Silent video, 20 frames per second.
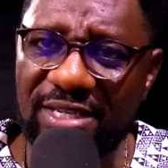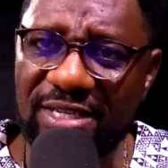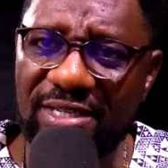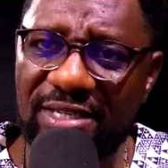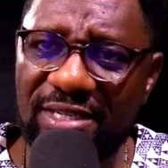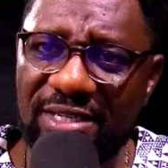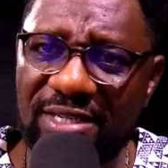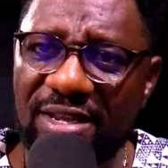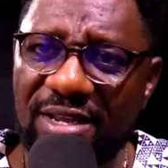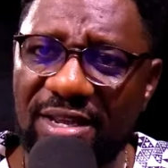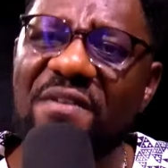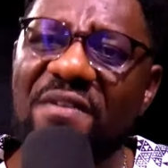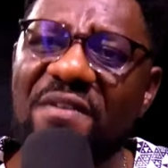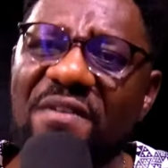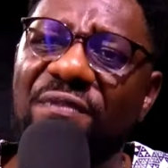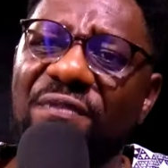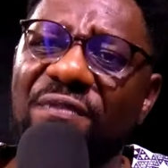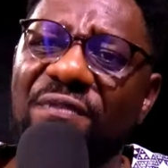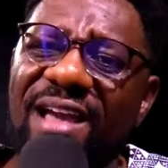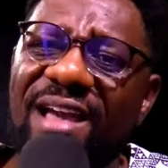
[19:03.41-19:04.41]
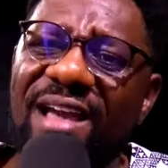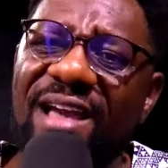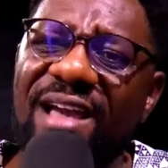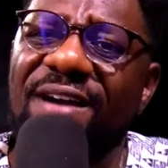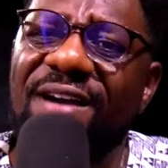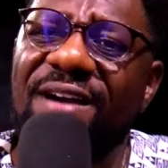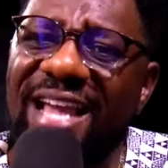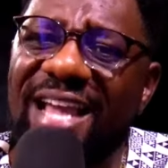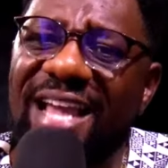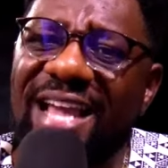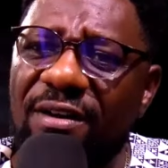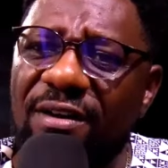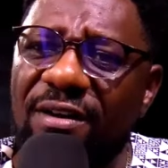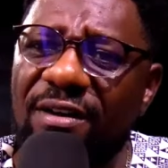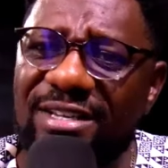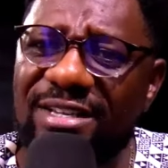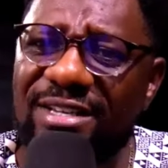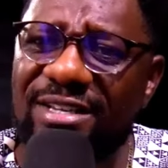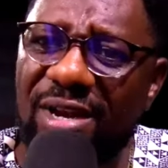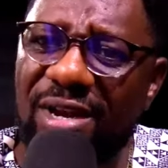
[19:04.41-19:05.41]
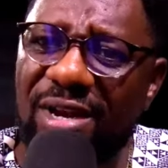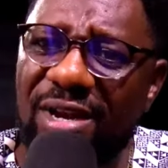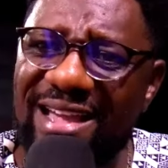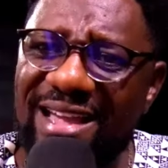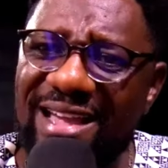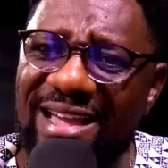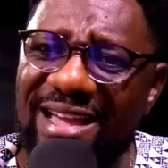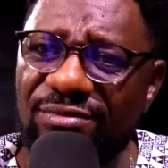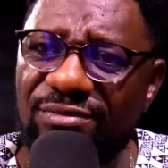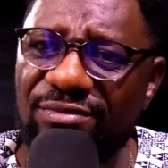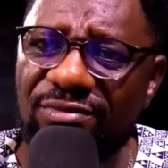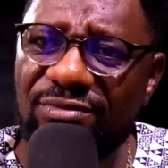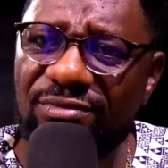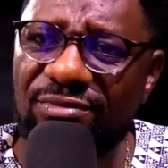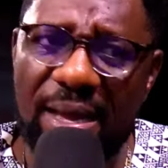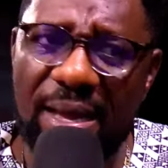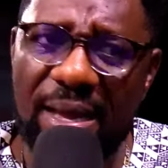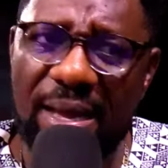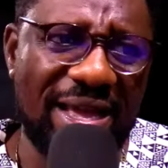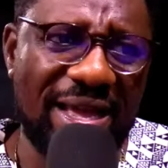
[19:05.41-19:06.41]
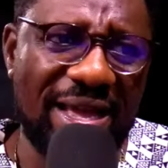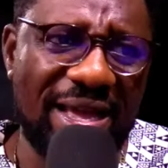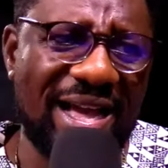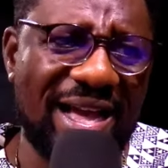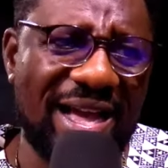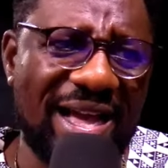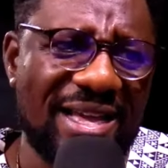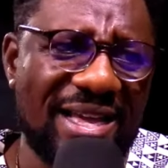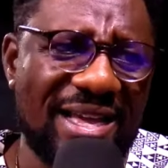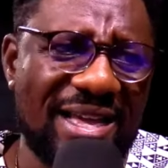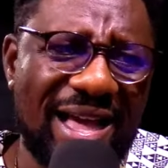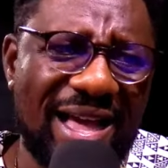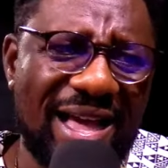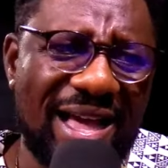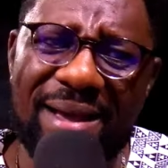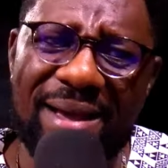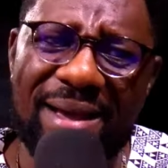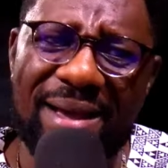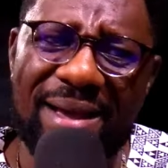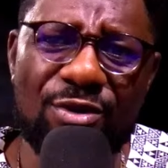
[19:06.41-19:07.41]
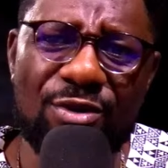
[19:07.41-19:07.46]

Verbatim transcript: 5.5 hours on live. I'm like, am I normal?